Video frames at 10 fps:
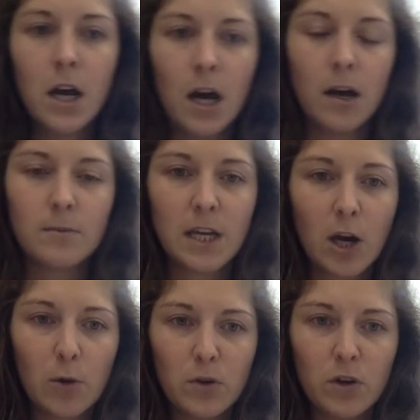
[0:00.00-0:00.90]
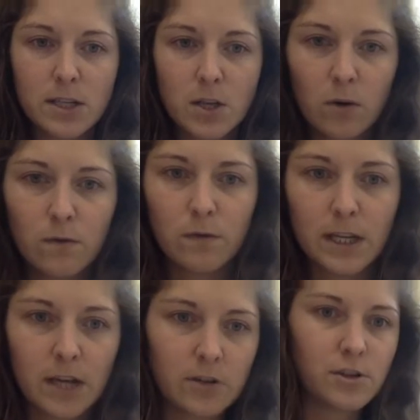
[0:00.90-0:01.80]
to help you guys hopefully
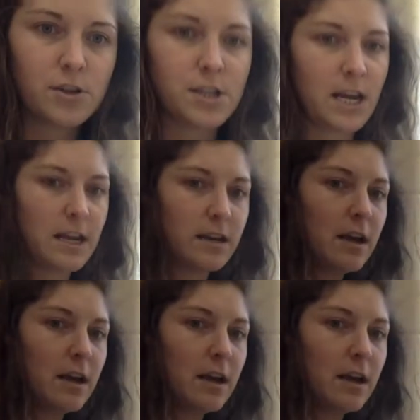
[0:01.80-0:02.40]
understand.